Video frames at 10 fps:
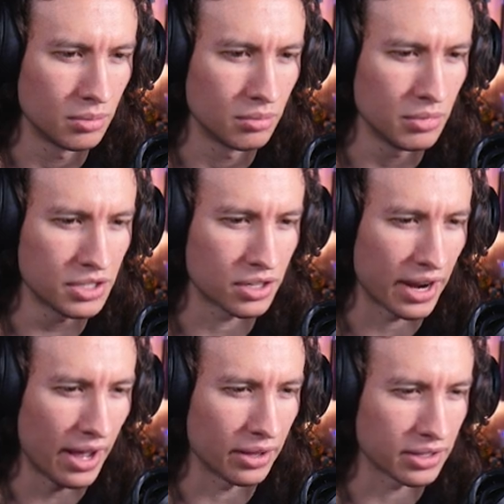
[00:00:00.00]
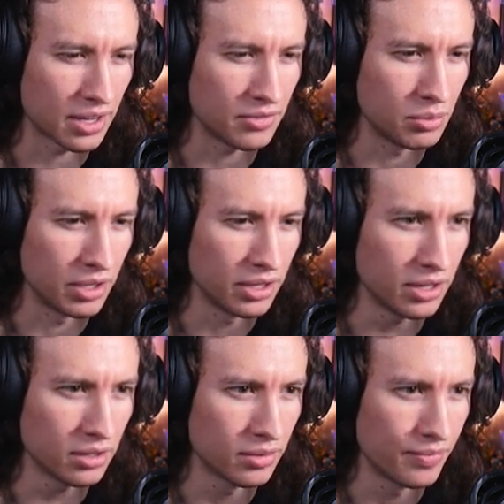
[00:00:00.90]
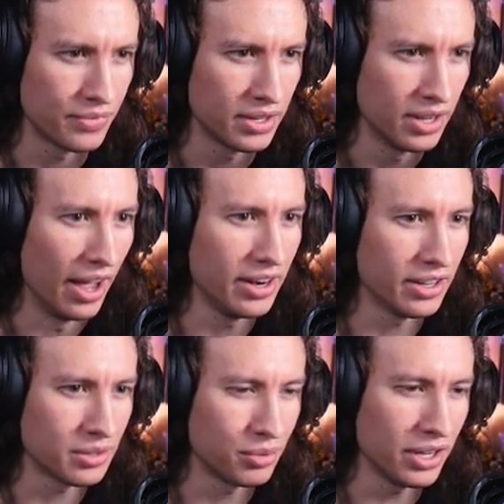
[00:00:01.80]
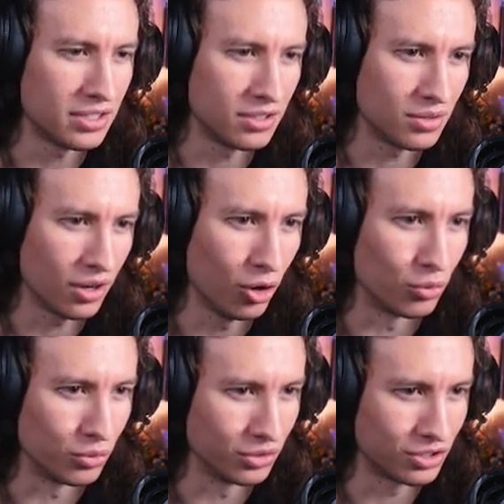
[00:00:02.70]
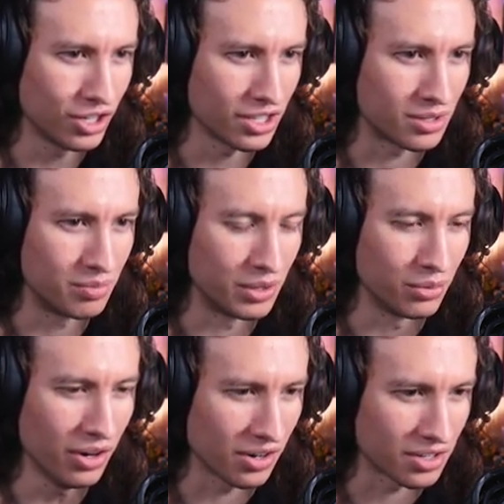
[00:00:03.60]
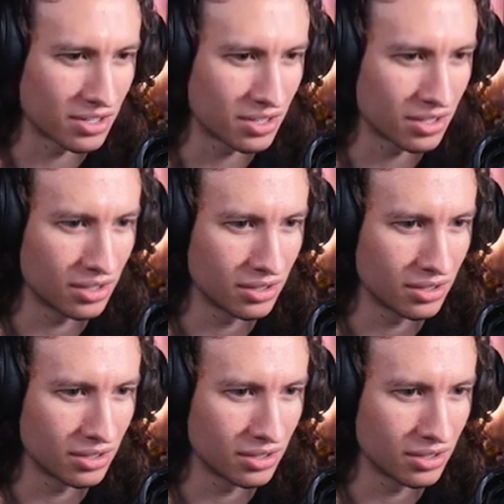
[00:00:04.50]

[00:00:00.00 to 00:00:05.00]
Mister Alex, have you been there? Any other place you go will just be worse.